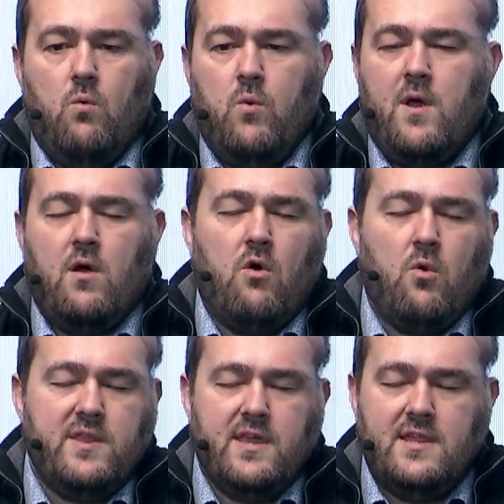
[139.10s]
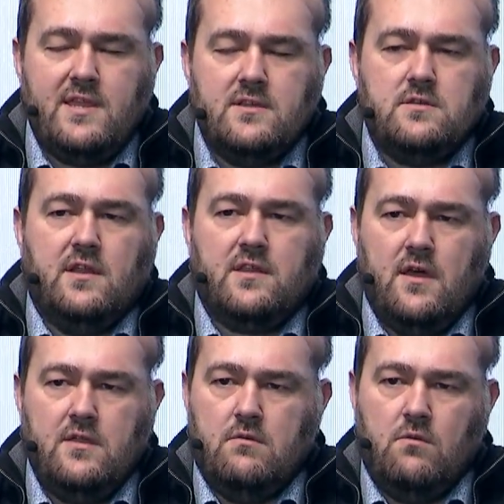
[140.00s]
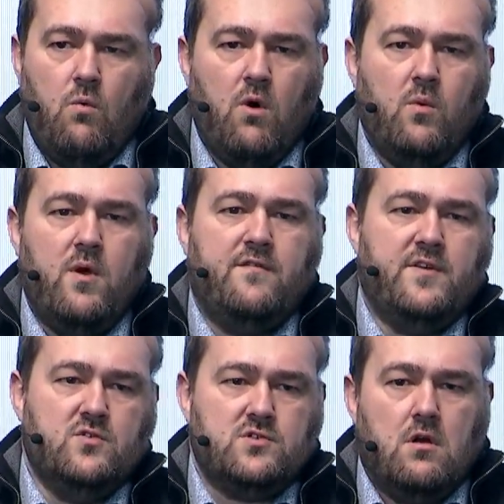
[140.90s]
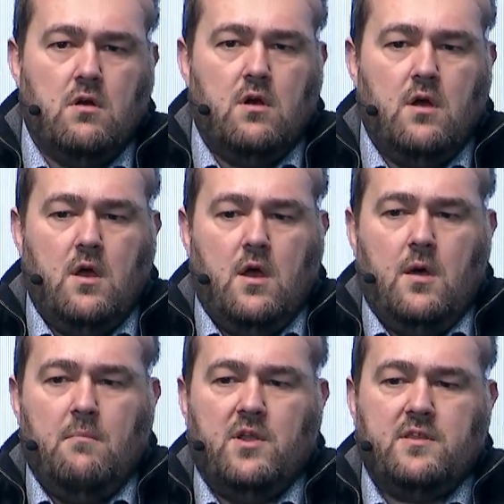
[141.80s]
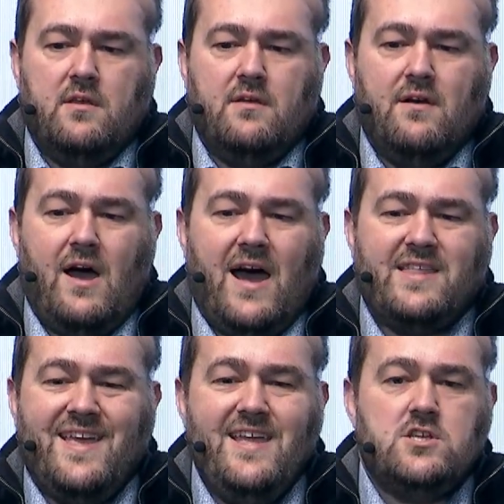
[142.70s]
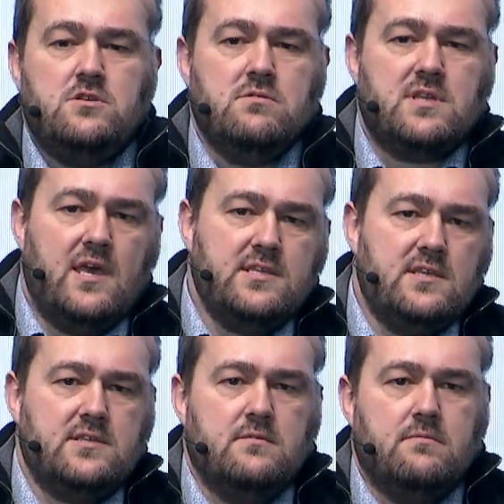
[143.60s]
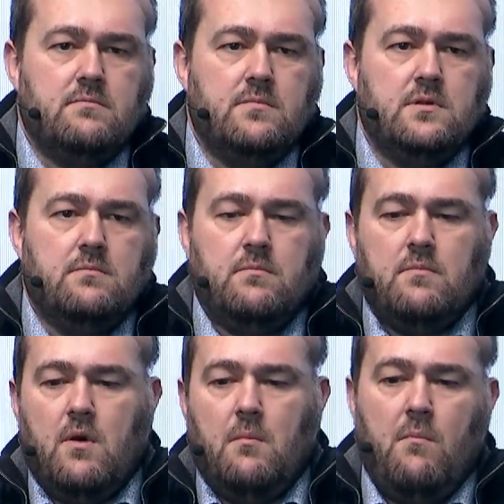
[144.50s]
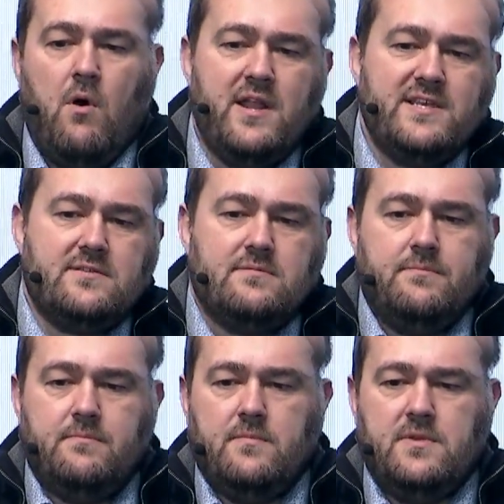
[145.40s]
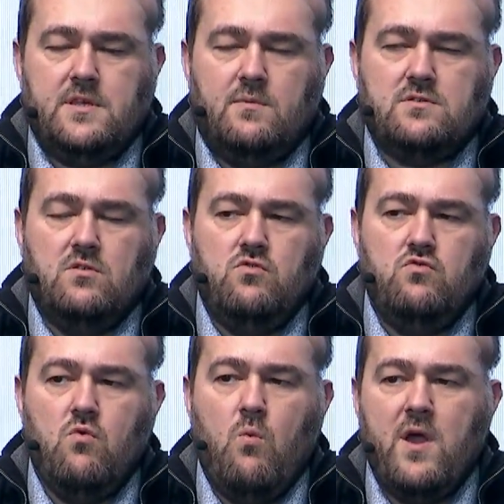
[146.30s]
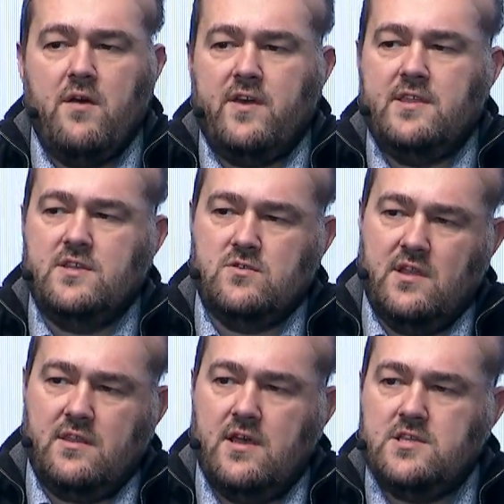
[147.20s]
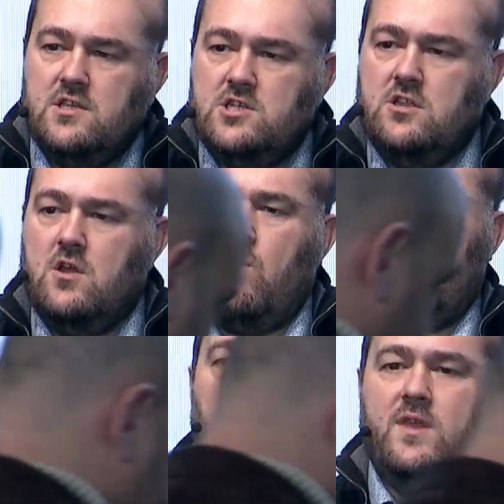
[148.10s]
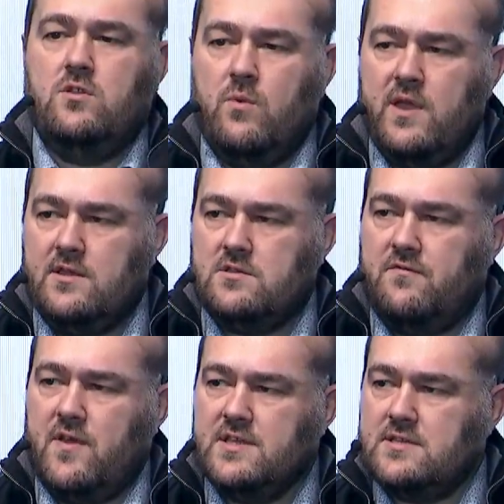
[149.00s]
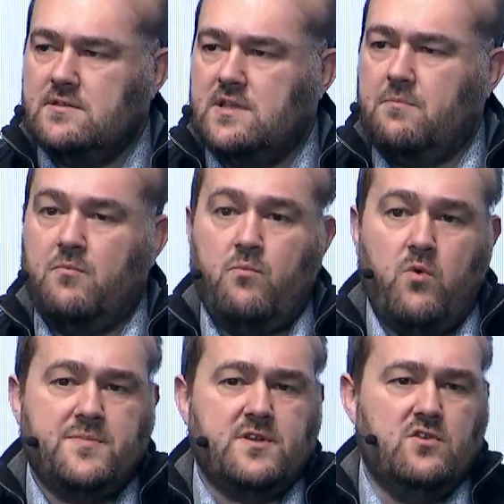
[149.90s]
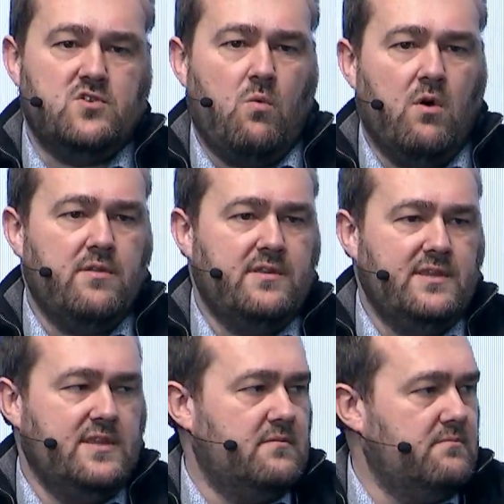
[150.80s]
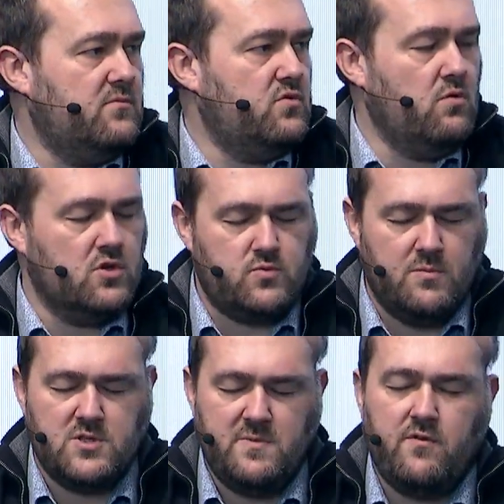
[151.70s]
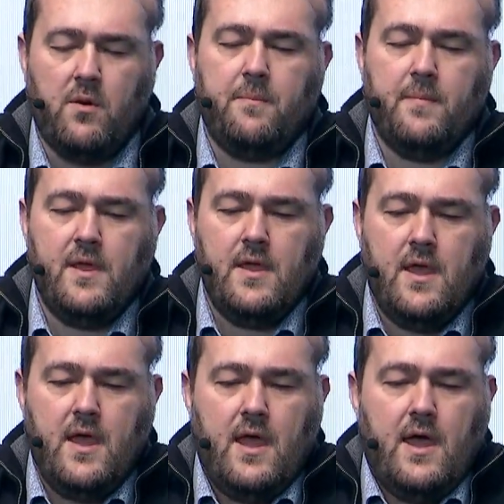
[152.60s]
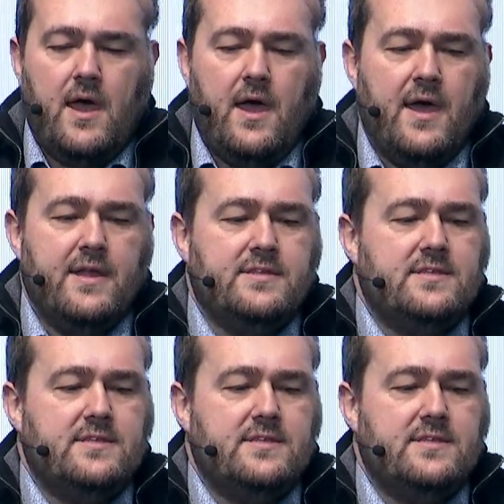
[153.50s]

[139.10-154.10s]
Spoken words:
we were already getting the data in one way or another. But at each use cases, more or less, there was a new way of getting the data. The engineers were redoing the things that perhaps another one did 2 or 3 months before. And